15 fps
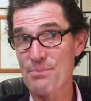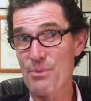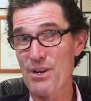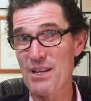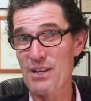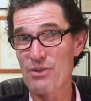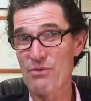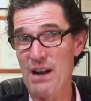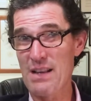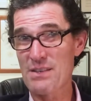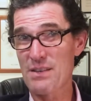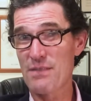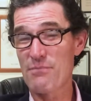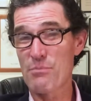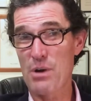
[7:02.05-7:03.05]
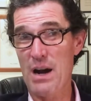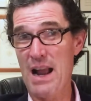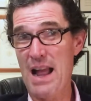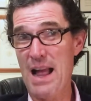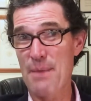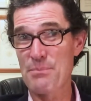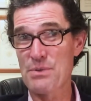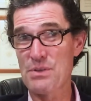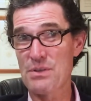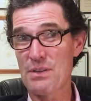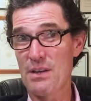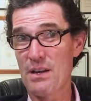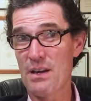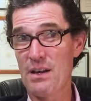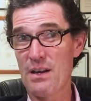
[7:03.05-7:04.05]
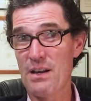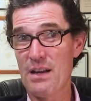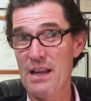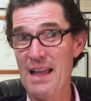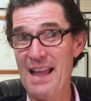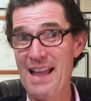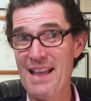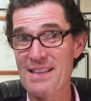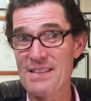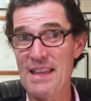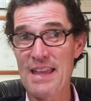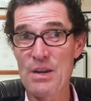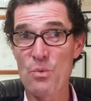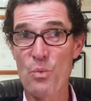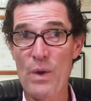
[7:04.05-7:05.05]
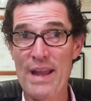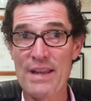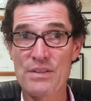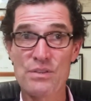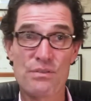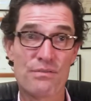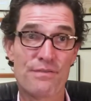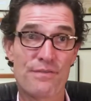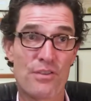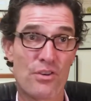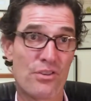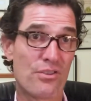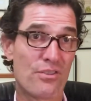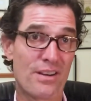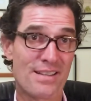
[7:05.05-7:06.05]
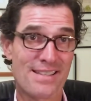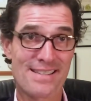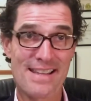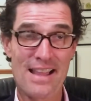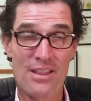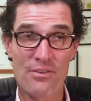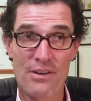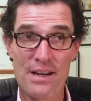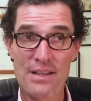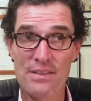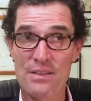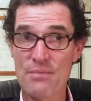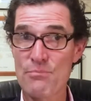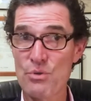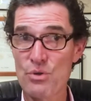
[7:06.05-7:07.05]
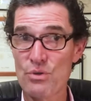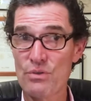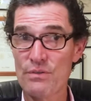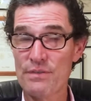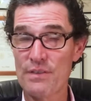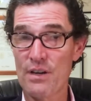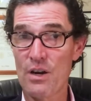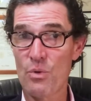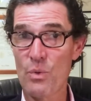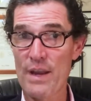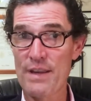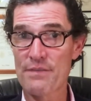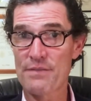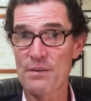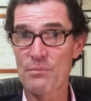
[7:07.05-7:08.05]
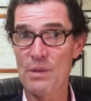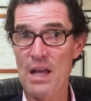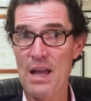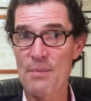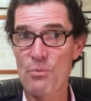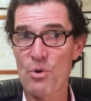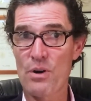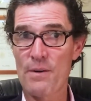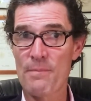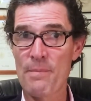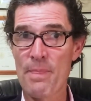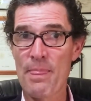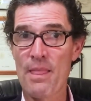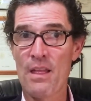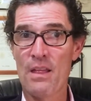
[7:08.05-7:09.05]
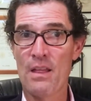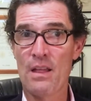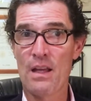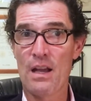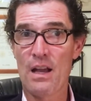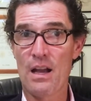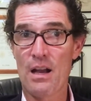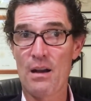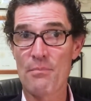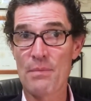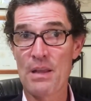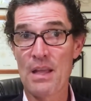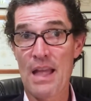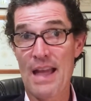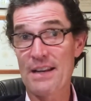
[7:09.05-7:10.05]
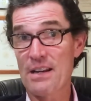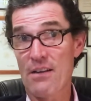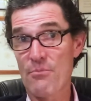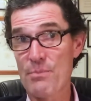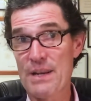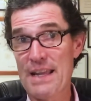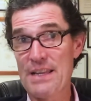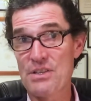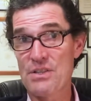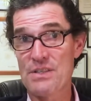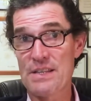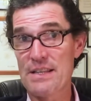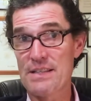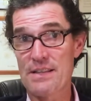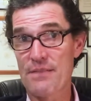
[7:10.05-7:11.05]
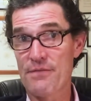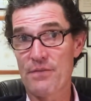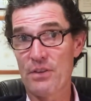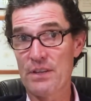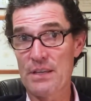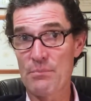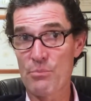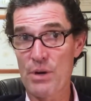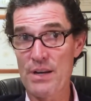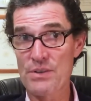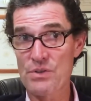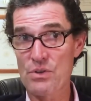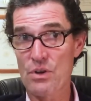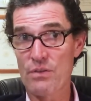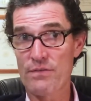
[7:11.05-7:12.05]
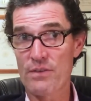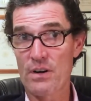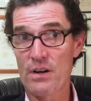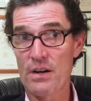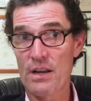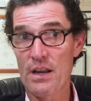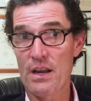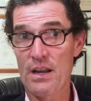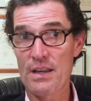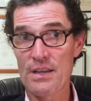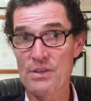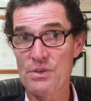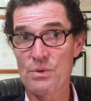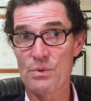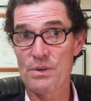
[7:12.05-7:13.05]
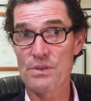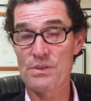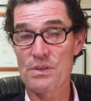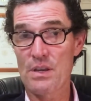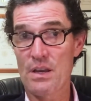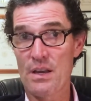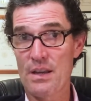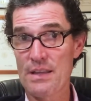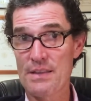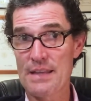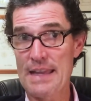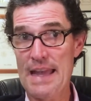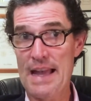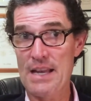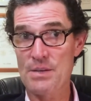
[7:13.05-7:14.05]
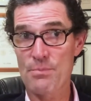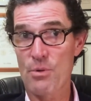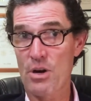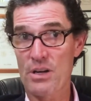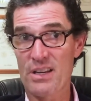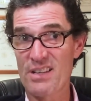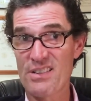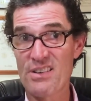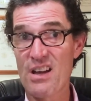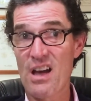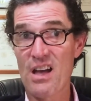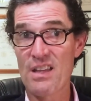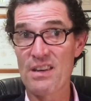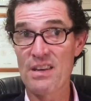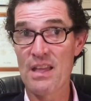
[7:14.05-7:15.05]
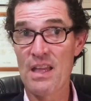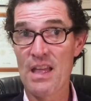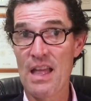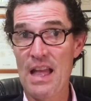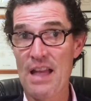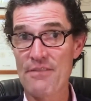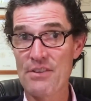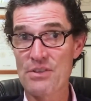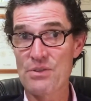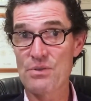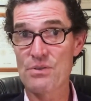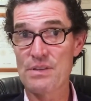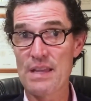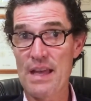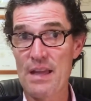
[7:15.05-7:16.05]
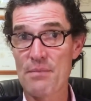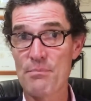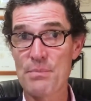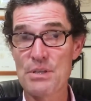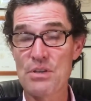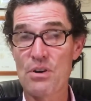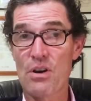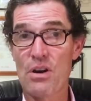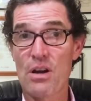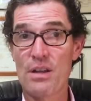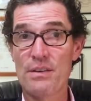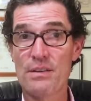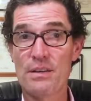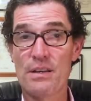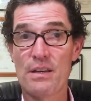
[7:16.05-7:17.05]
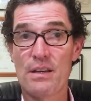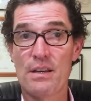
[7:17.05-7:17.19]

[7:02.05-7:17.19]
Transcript: pretty aggressive, perhaps as a way to further accelerate the move away from LIBOR. And government agencies have fully embraced SOFR issuance in the cash market. None have issued debt beyond